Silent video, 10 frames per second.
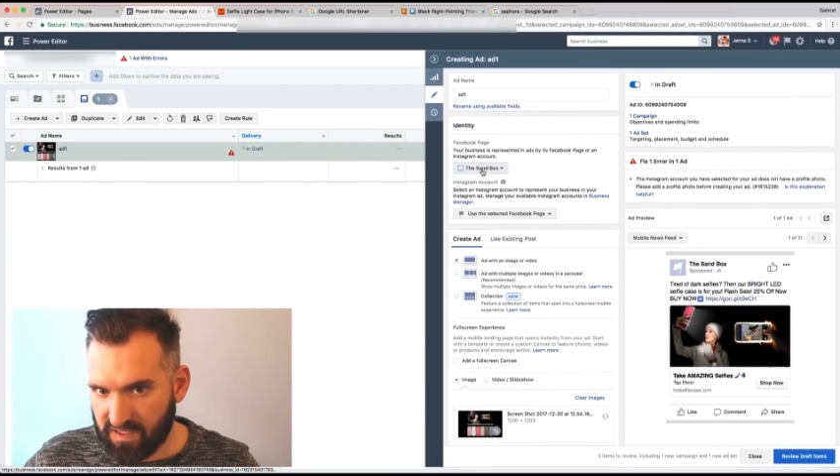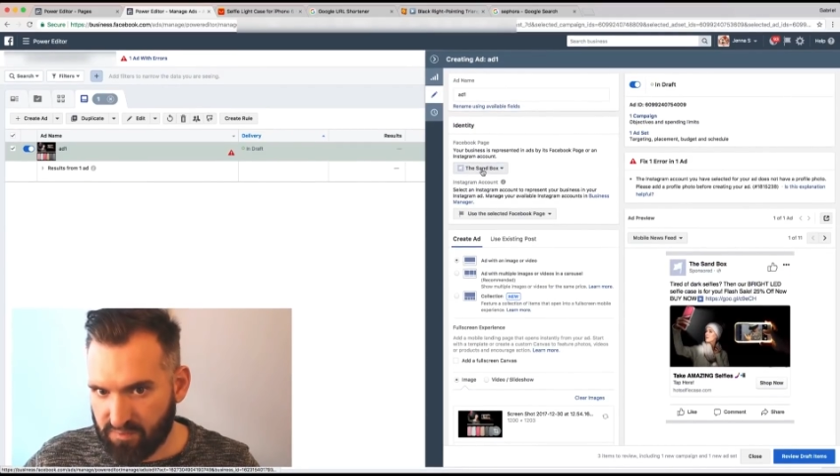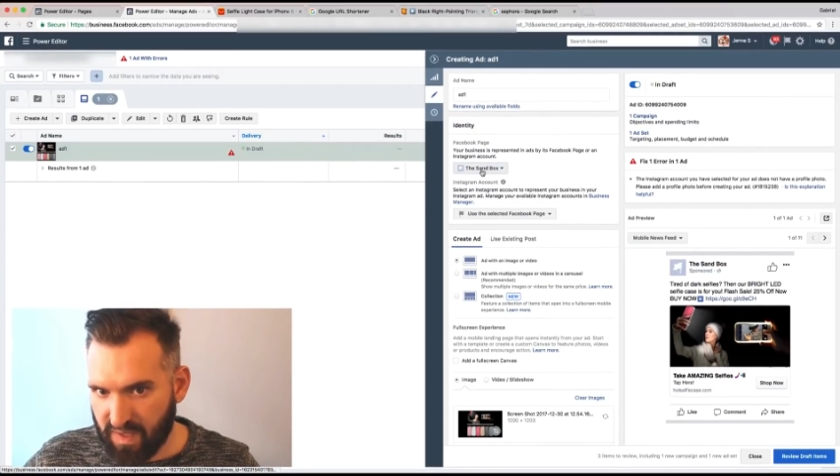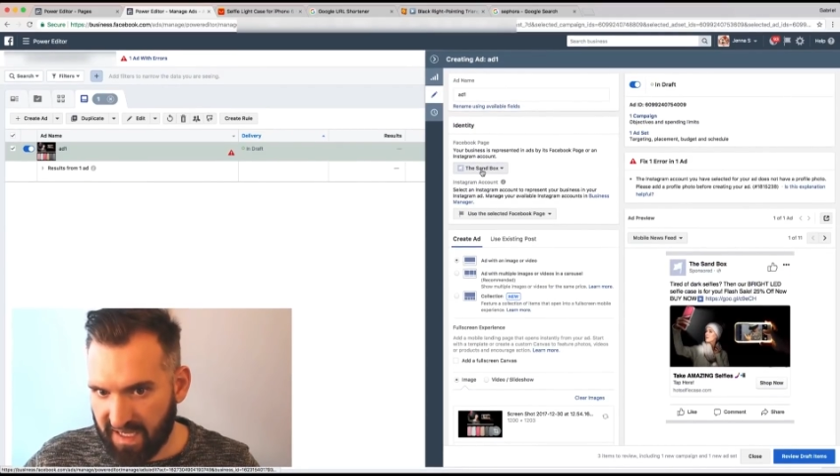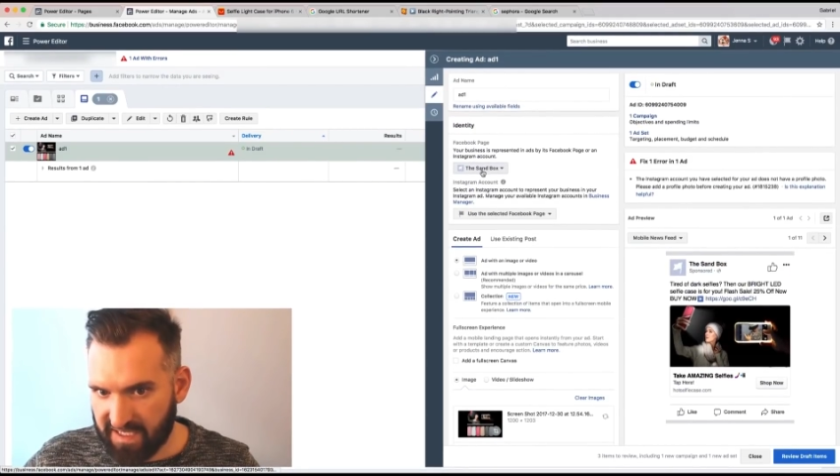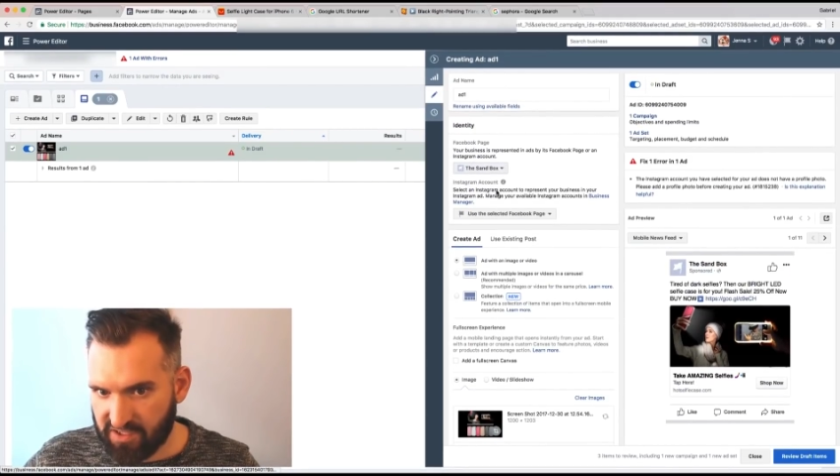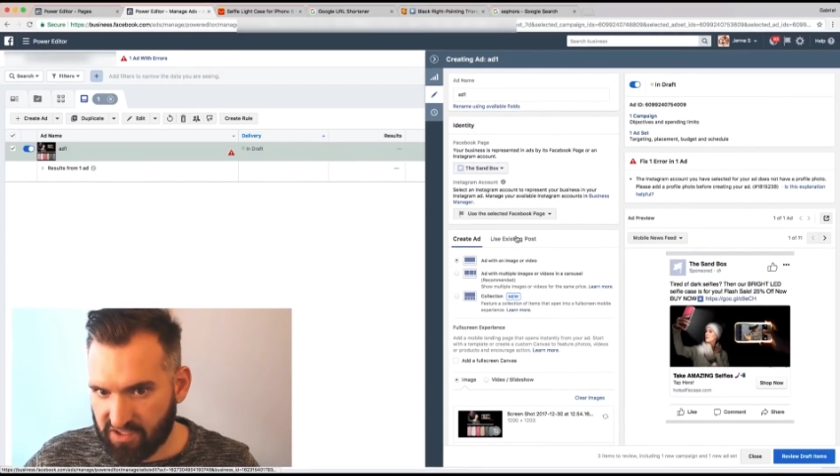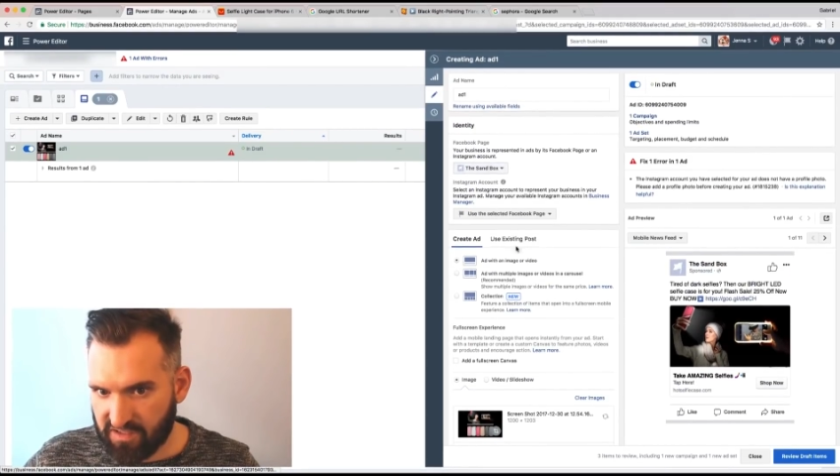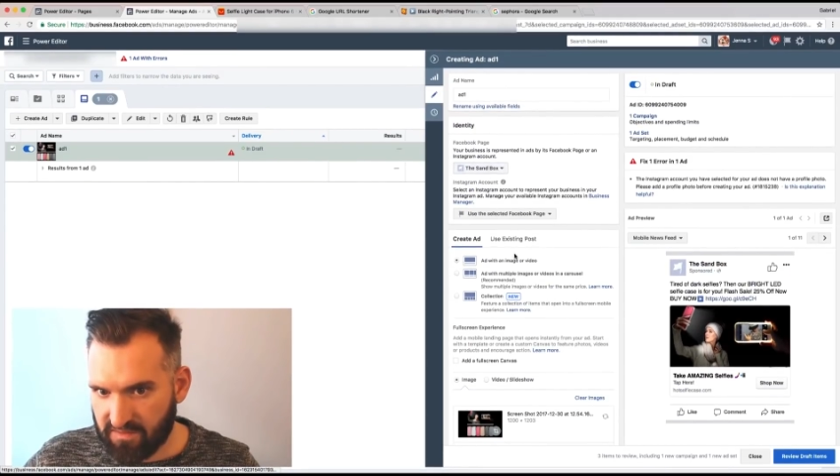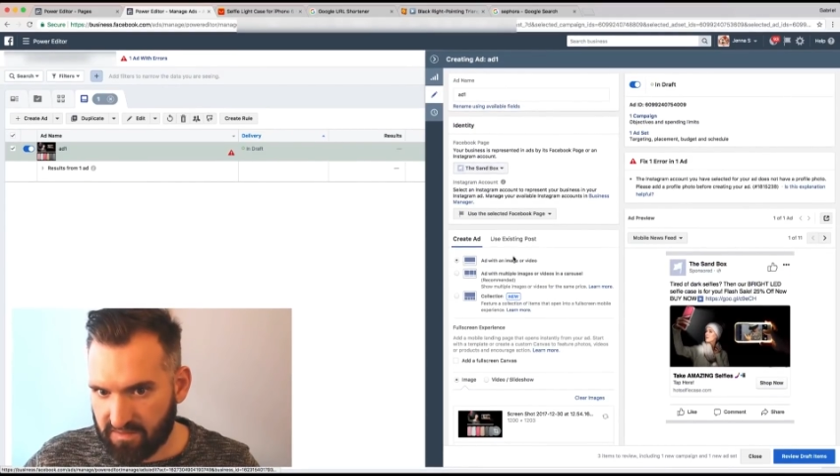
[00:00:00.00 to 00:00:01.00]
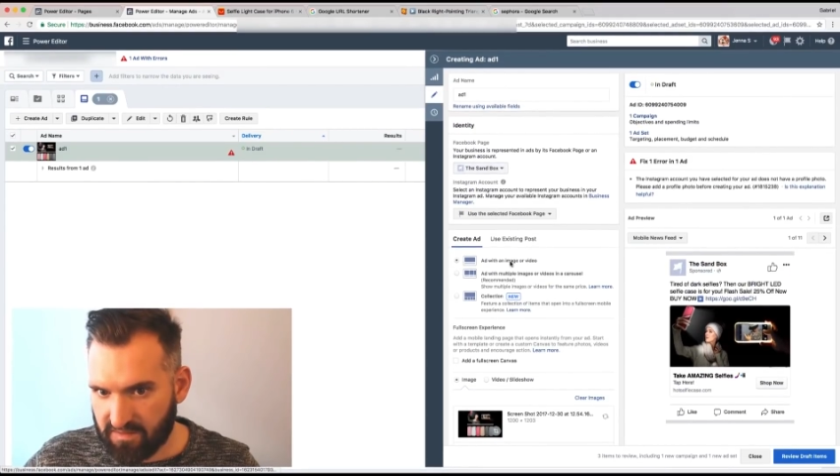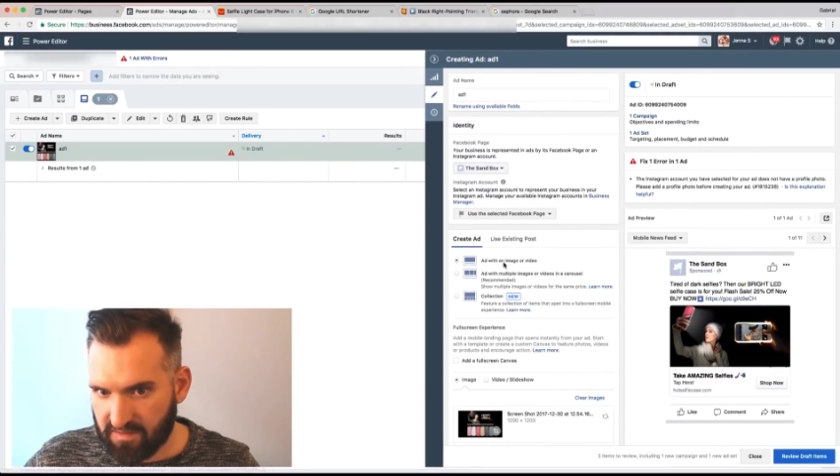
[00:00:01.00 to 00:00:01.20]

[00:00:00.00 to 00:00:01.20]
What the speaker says: Pick the page,